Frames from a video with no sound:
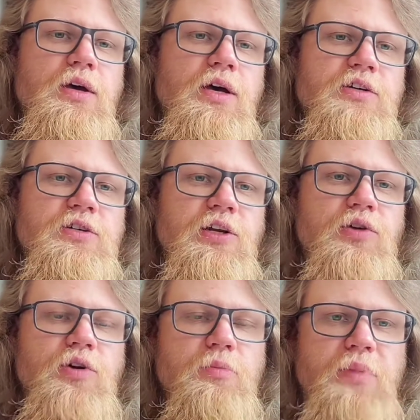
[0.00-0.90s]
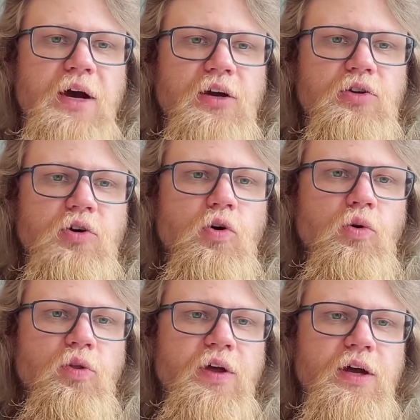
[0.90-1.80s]
actually looking back on the
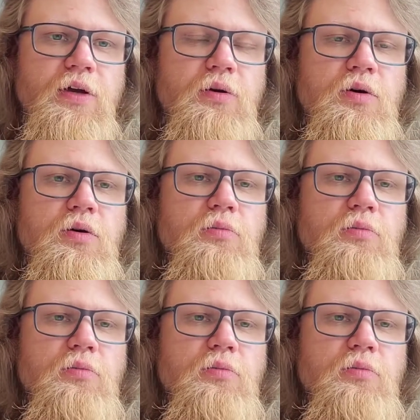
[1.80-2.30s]
whole thing,